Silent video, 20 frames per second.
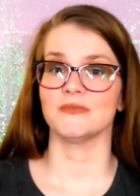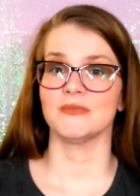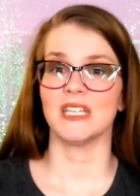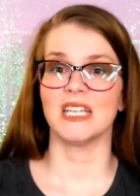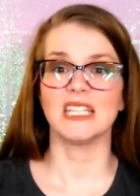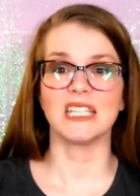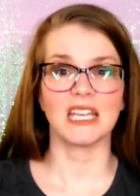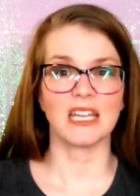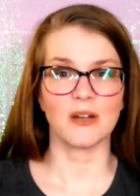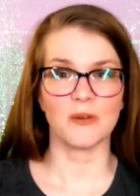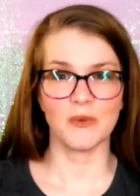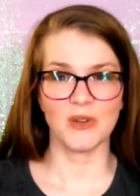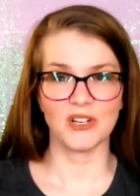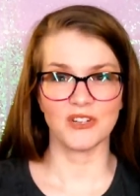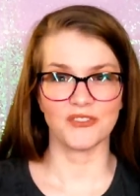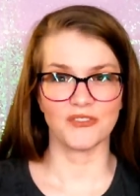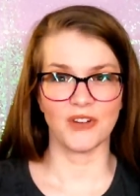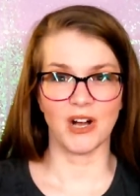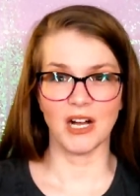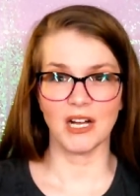in like a weird
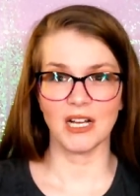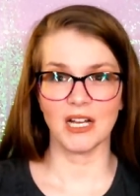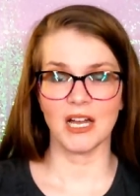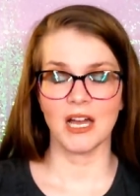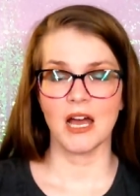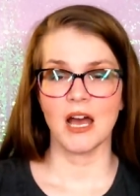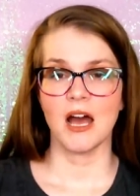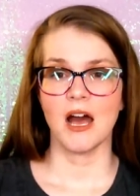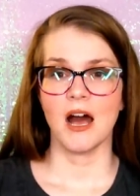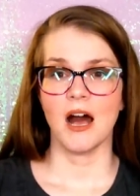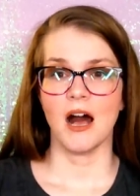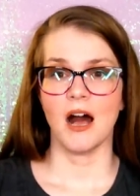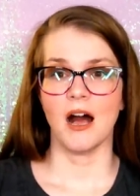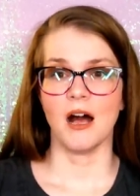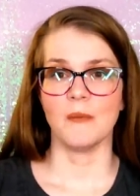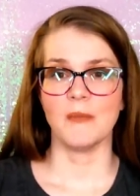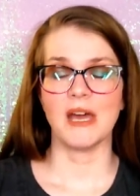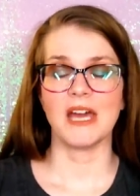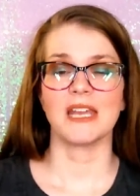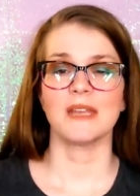funk. Um,
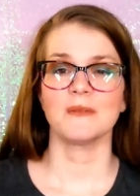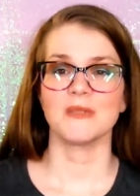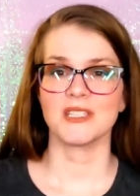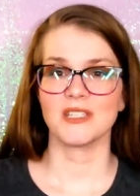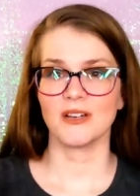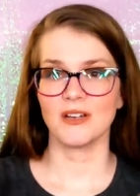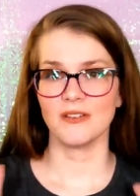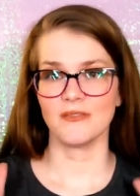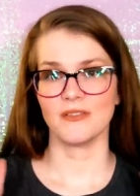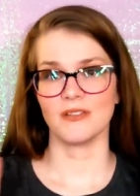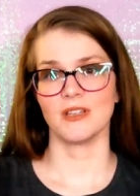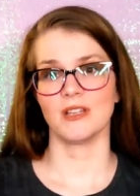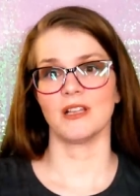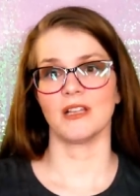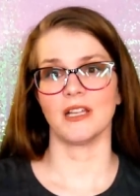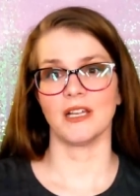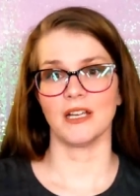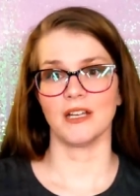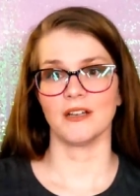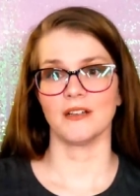and I'm sorry for the
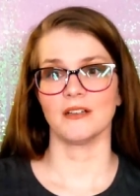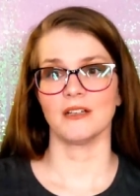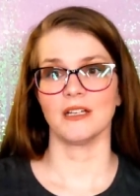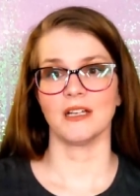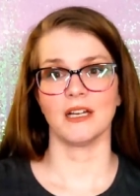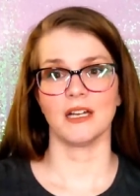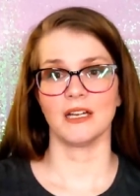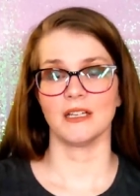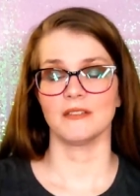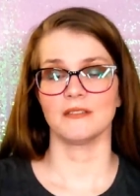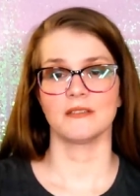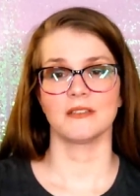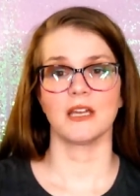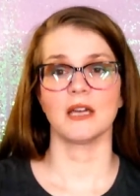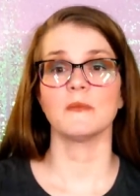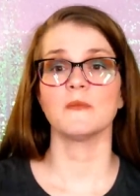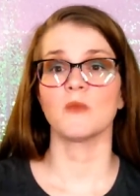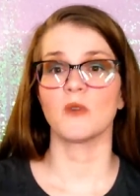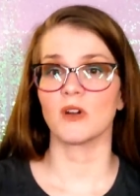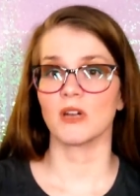glare. I,
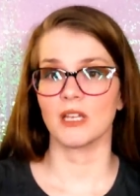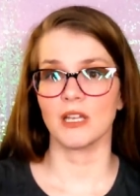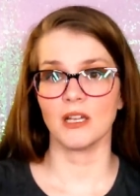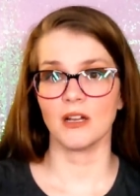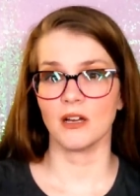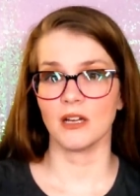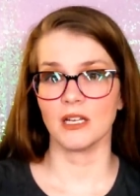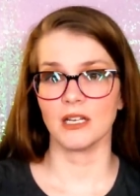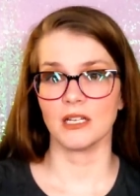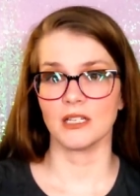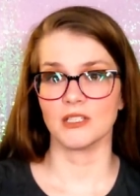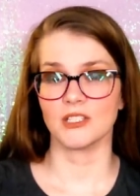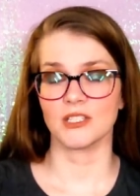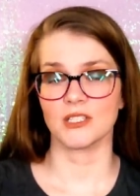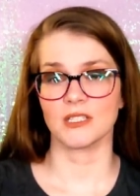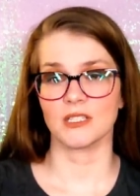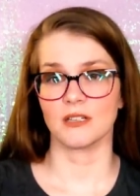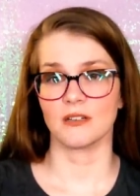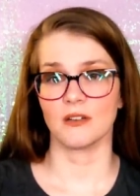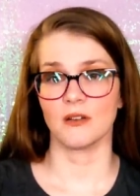I'm working on it. I just
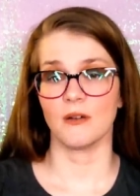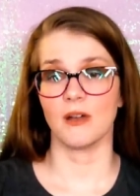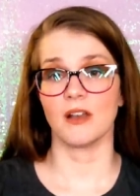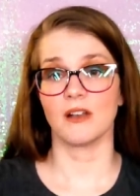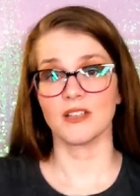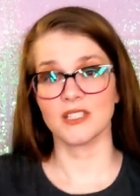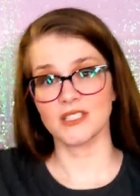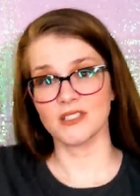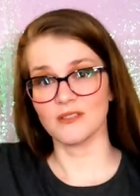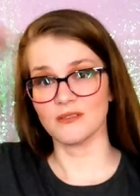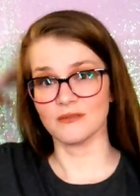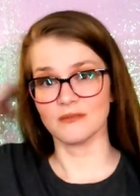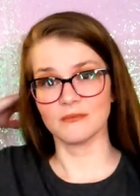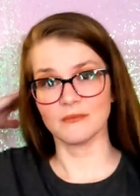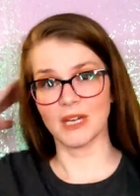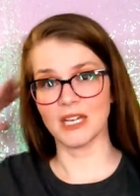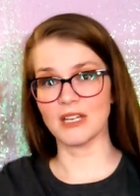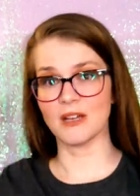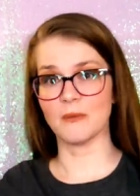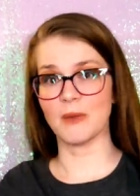I don't know. And also,
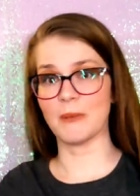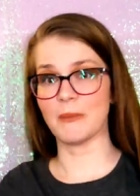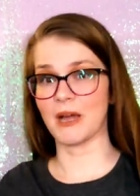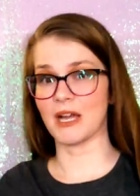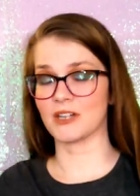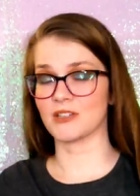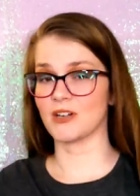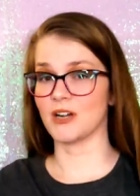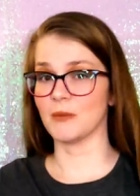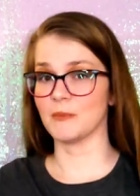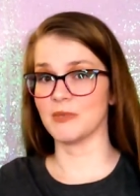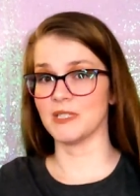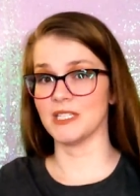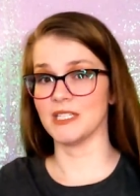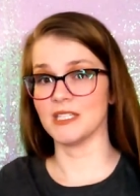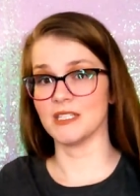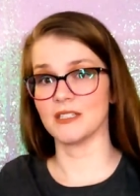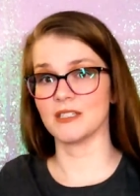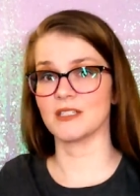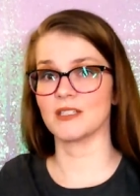I know my backdrop
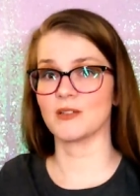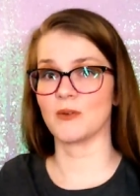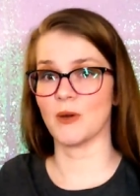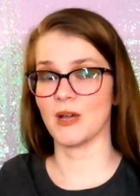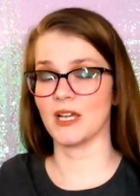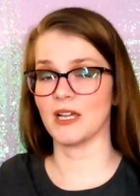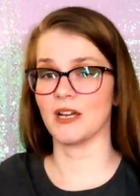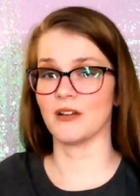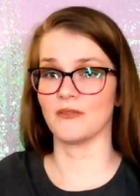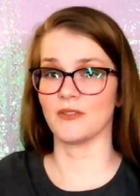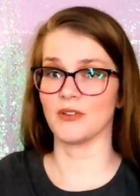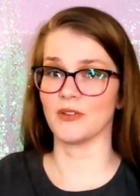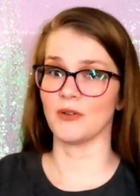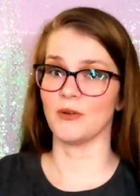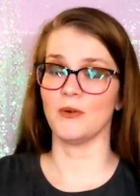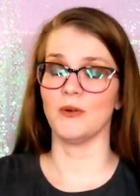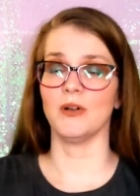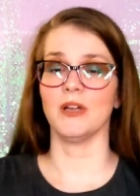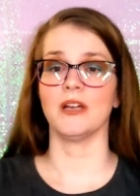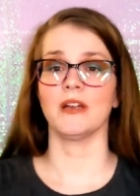didn't quite cover the
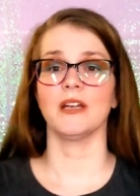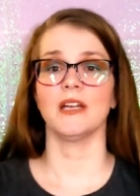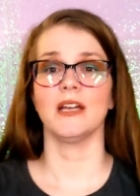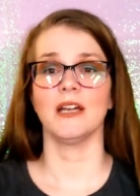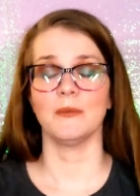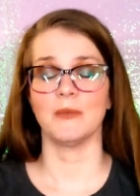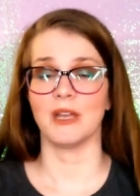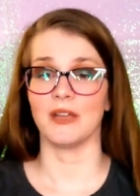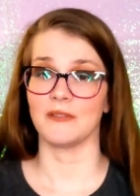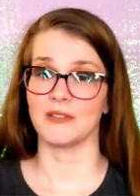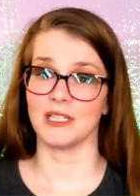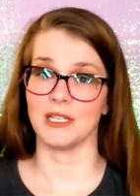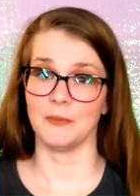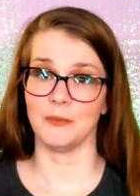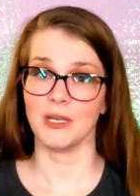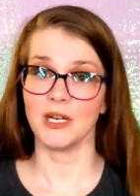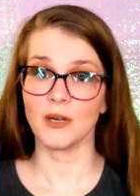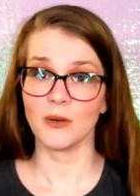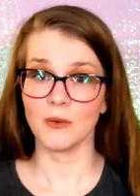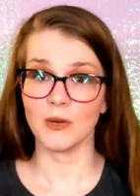whole area. I'm gonna have to get a
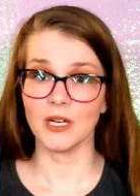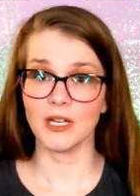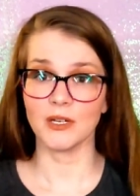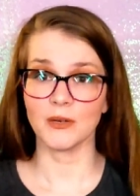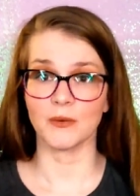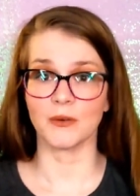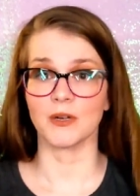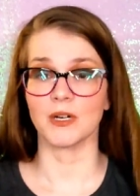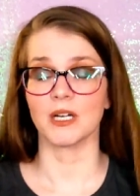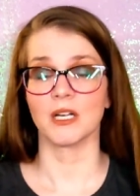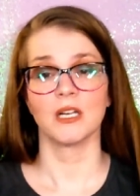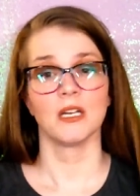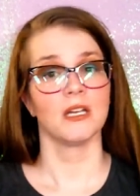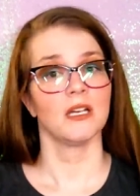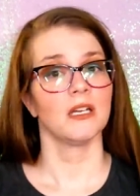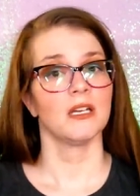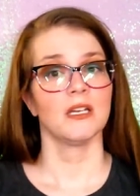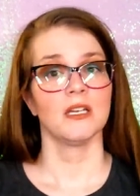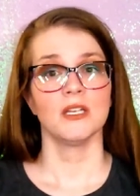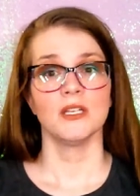bigger one or
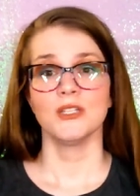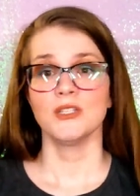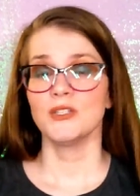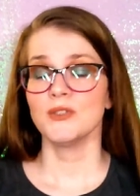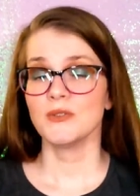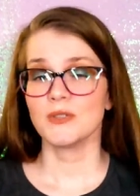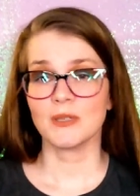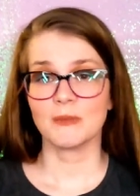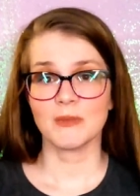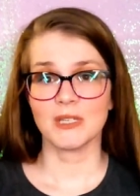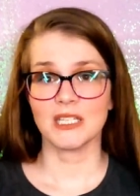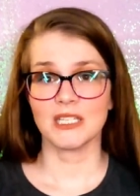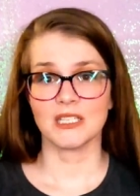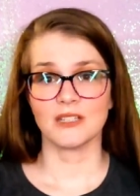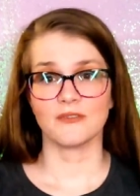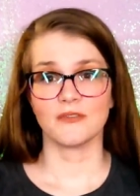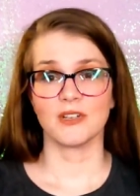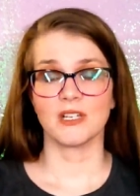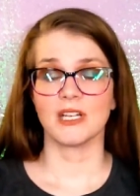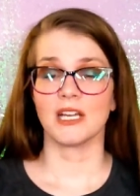do something
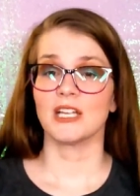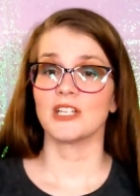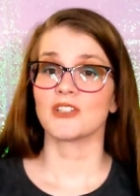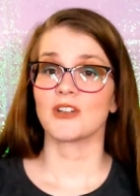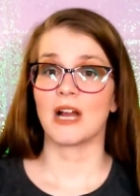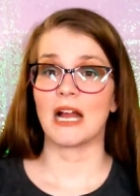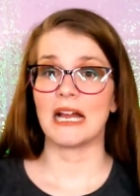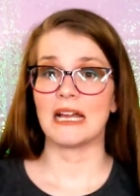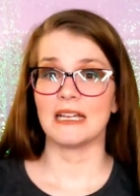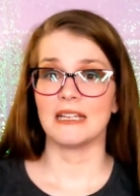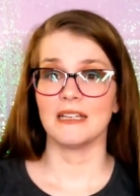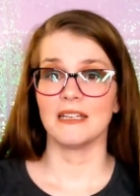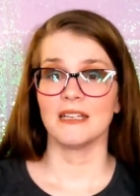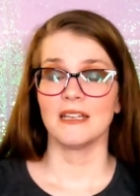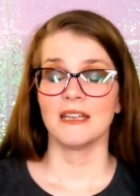different. I tried.